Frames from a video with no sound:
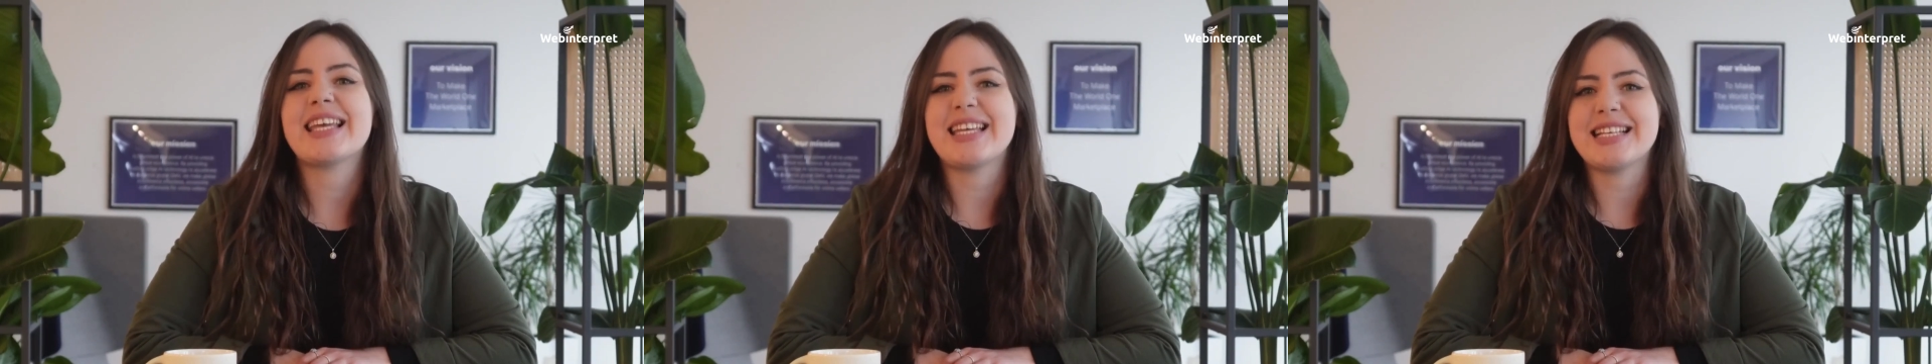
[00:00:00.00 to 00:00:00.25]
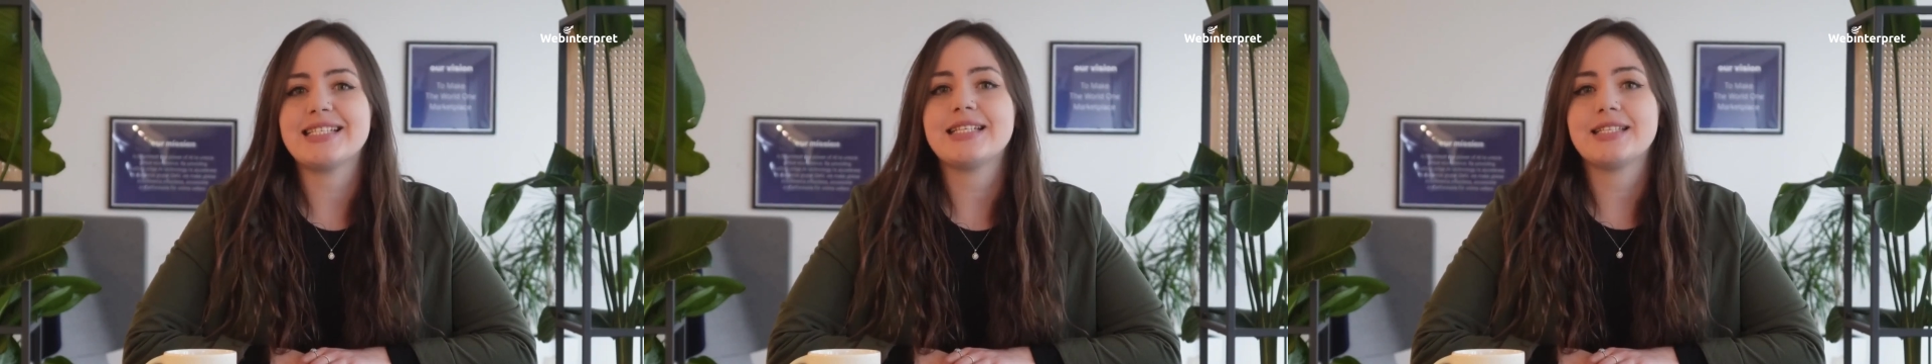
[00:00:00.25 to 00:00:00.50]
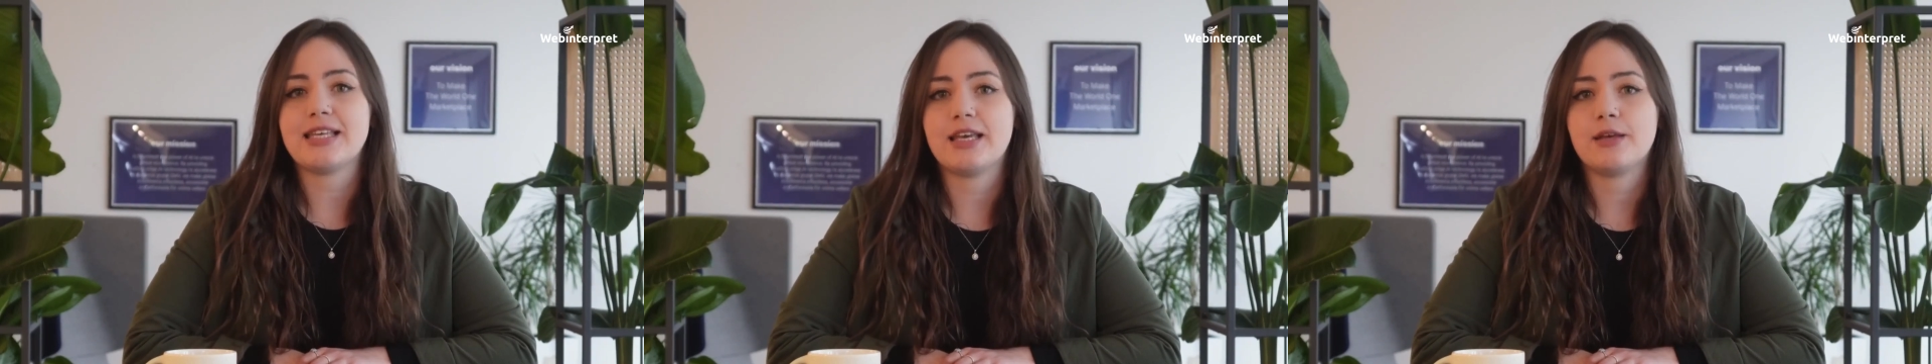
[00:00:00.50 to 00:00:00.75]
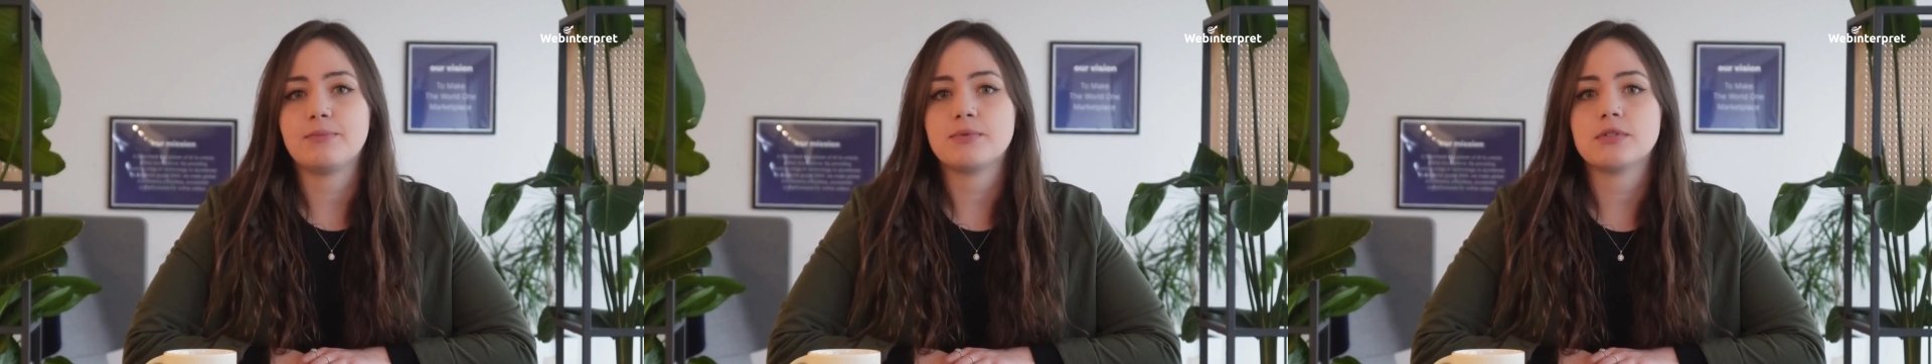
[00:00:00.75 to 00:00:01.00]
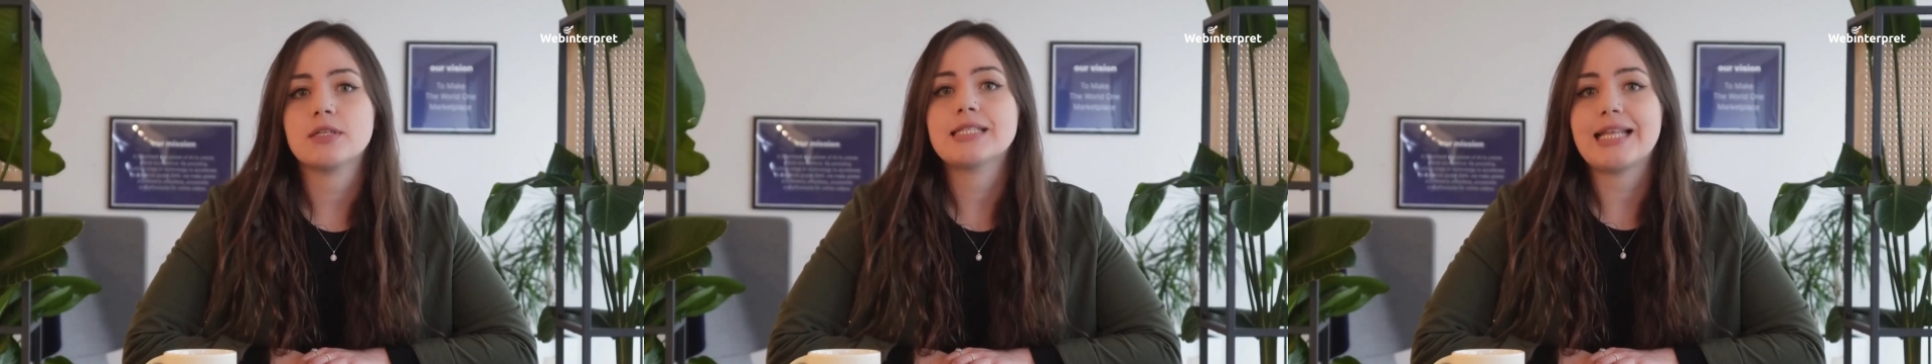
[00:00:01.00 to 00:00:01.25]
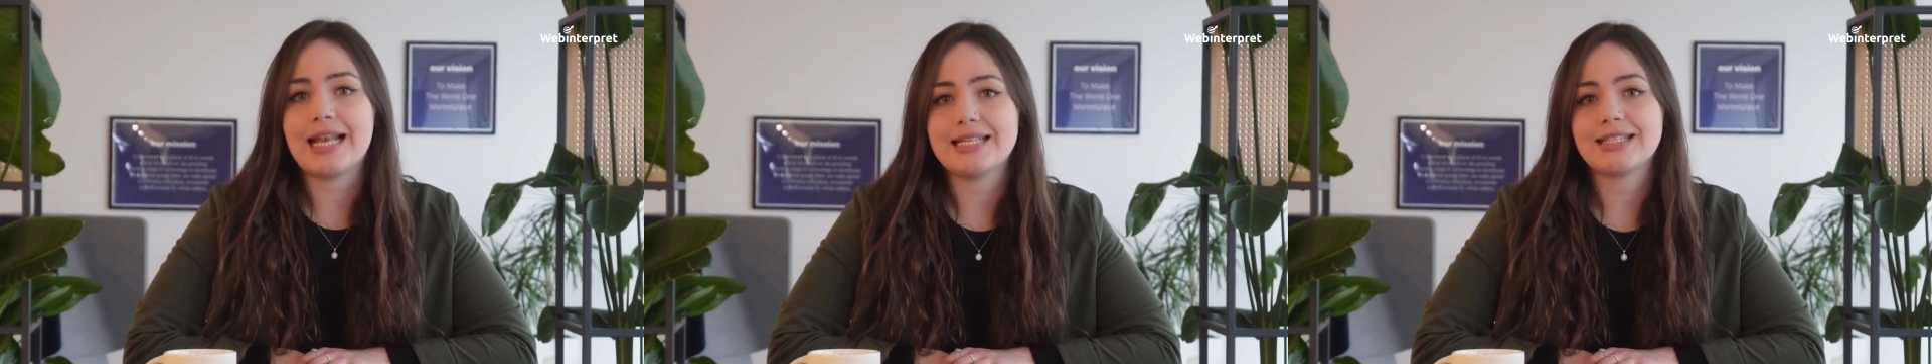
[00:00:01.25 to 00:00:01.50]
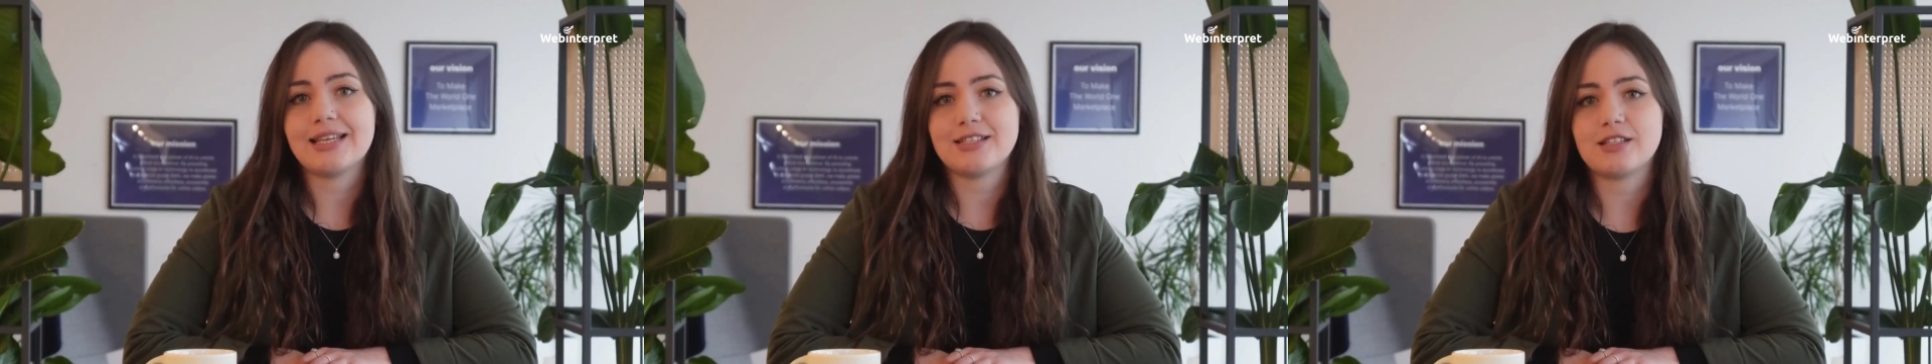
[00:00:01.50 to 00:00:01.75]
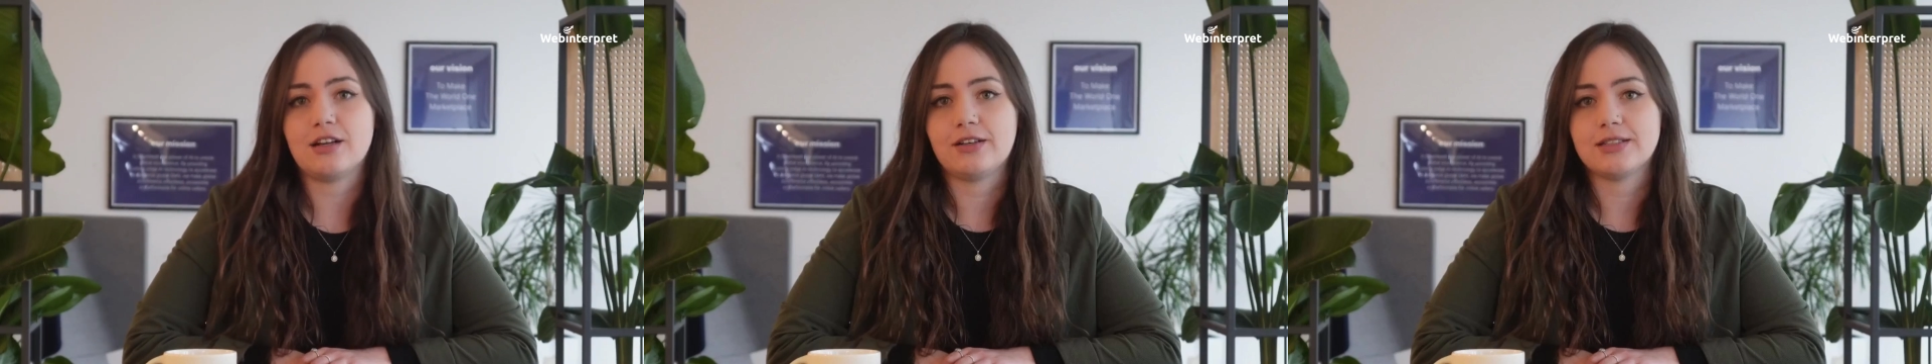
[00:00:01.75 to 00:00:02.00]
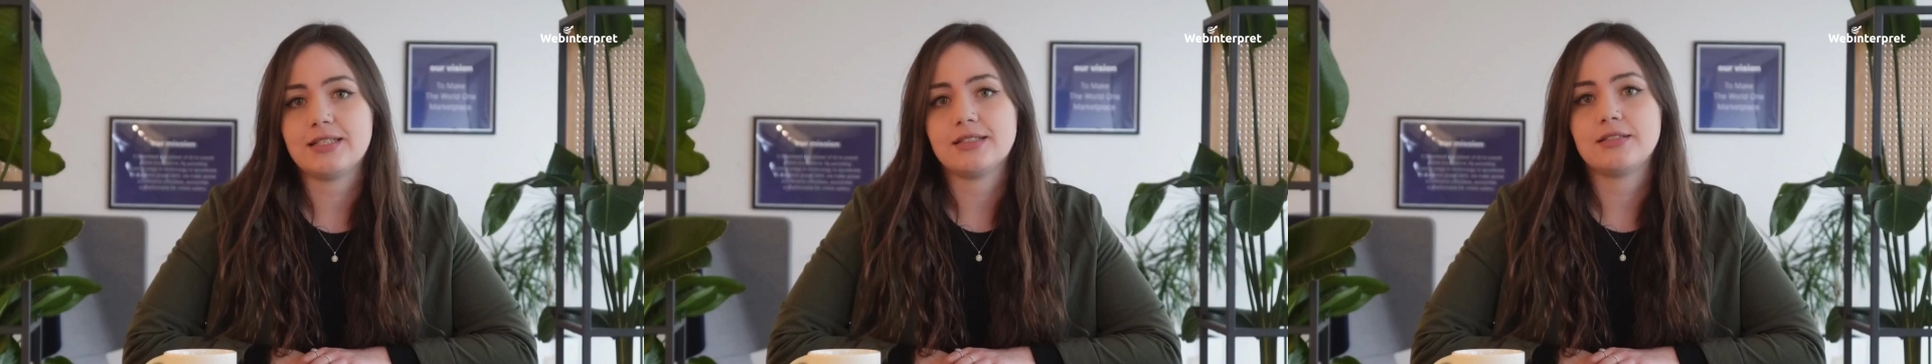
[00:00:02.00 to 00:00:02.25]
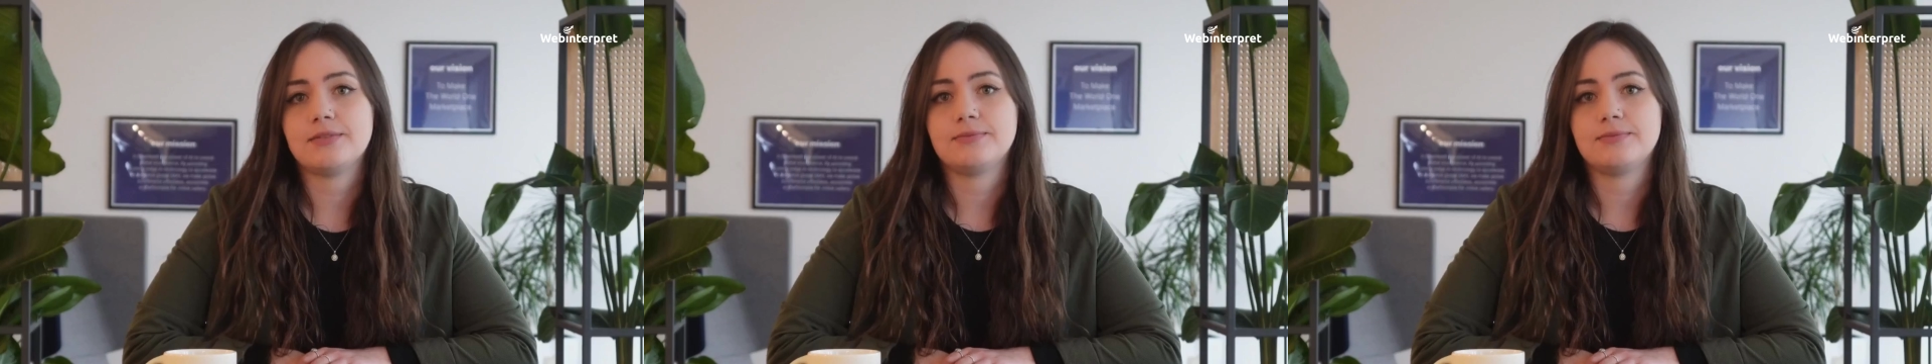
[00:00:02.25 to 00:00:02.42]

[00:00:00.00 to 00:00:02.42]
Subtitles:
easy tips. So let's get started.